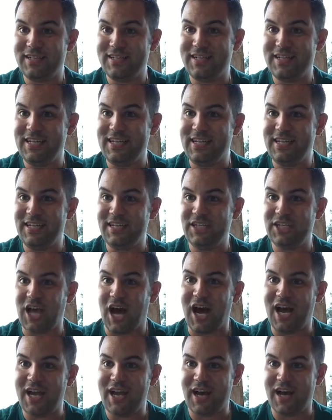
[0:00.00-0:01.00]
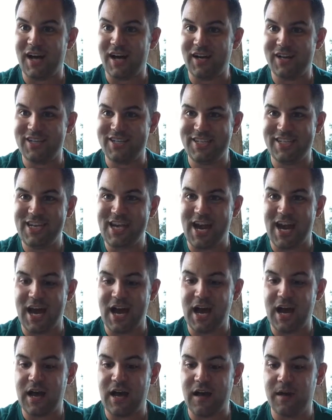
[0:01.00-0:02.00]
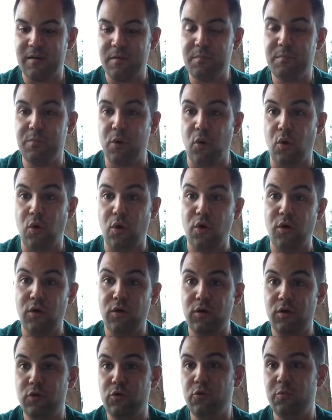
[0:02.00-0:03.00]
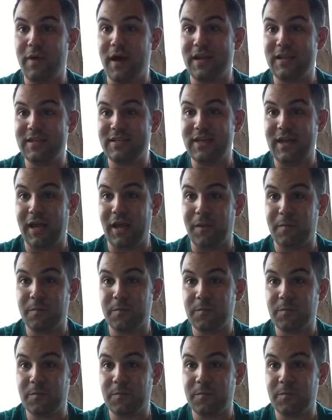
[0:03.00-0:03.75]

géant pour l'humanité.